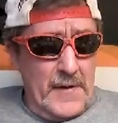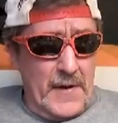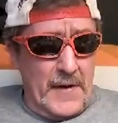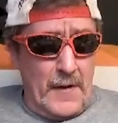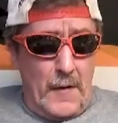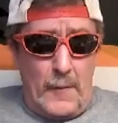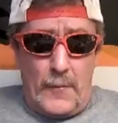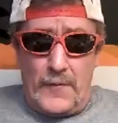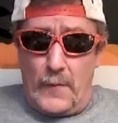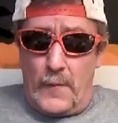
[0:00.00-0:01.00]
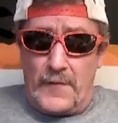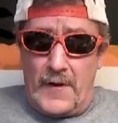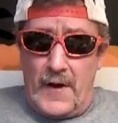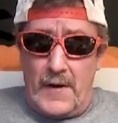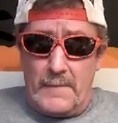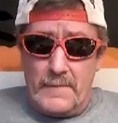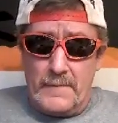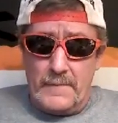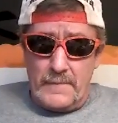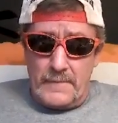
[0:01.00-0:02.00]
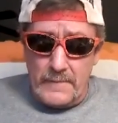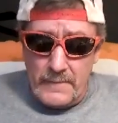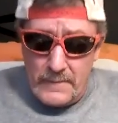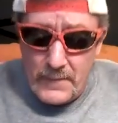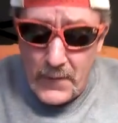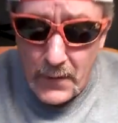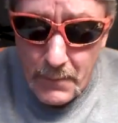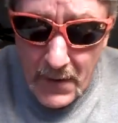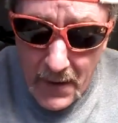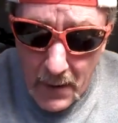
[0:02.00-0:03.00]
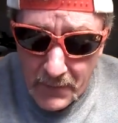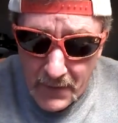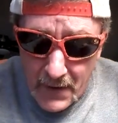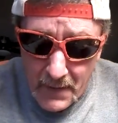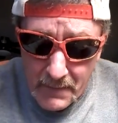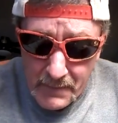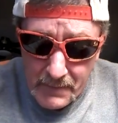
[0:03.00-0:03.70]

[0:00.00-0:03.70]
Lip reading: and the Auburn Georgia game could be an upset.